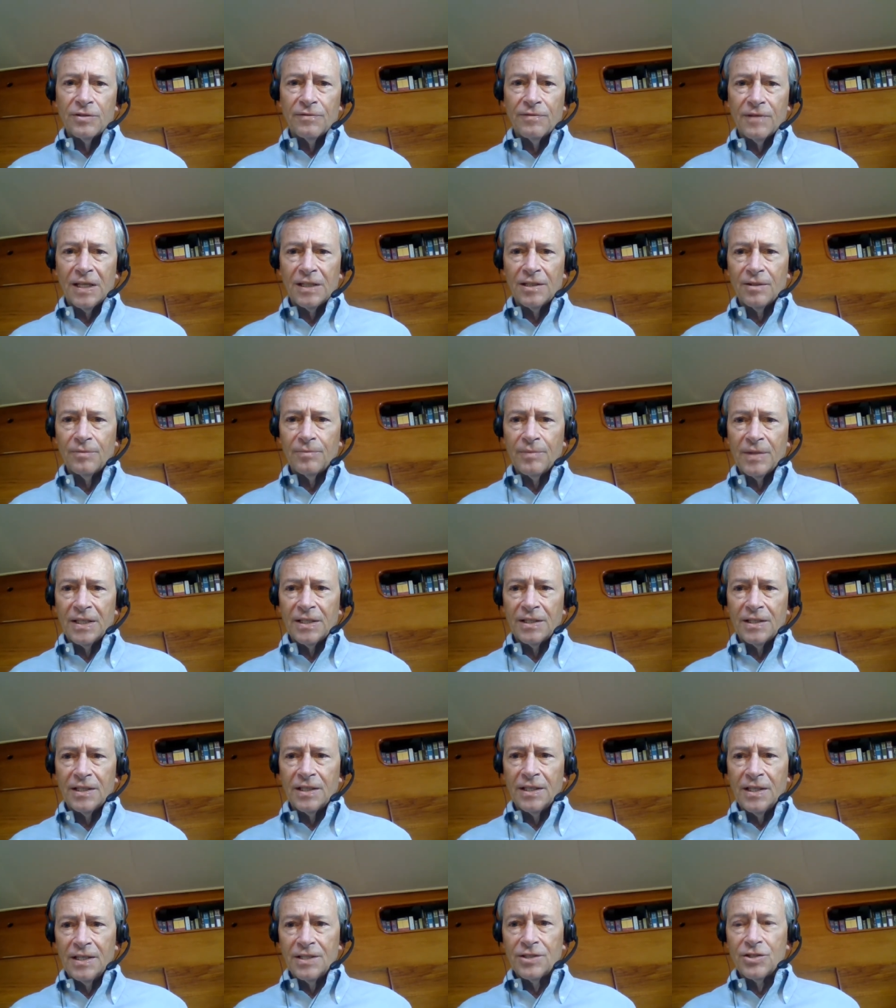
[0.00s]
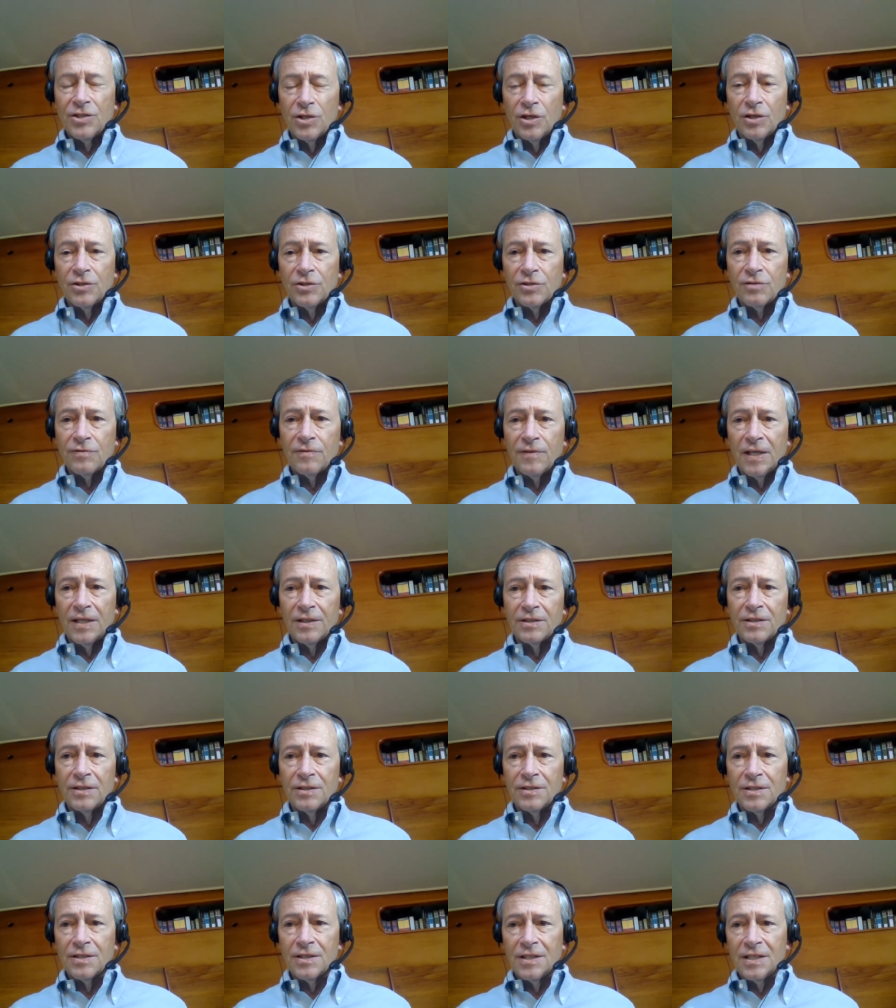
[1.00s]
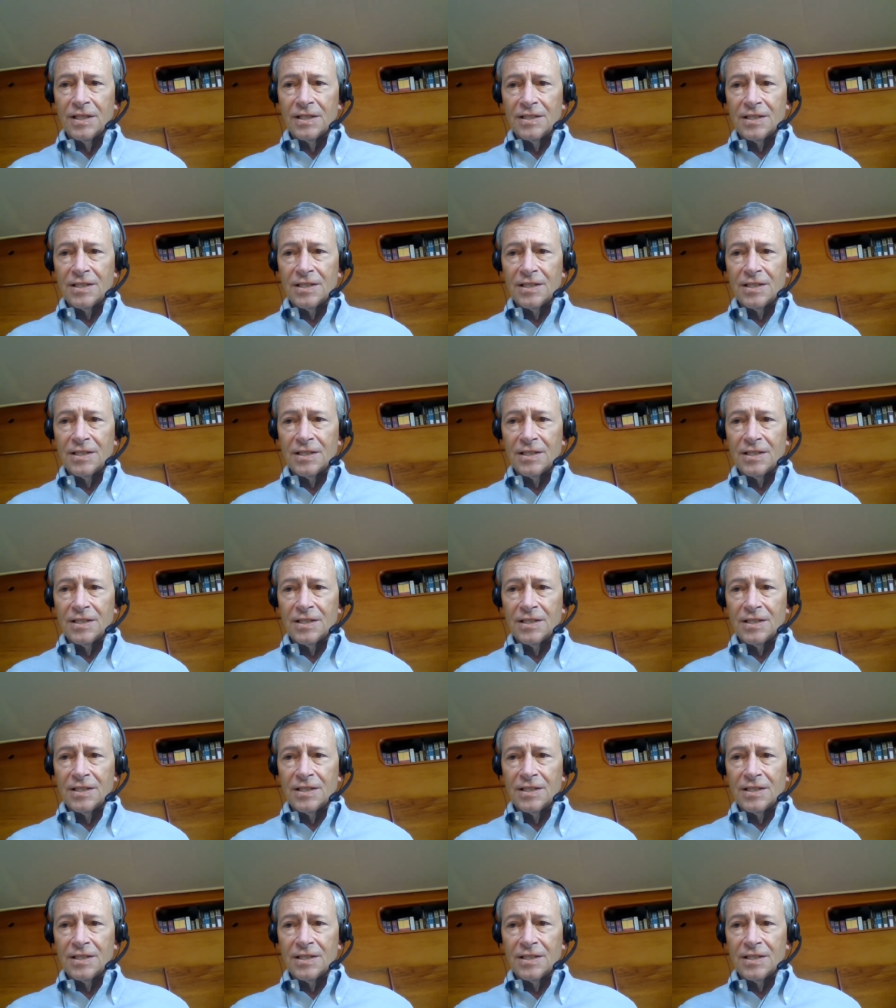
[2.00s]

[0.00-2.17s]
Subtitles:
development, is those failures,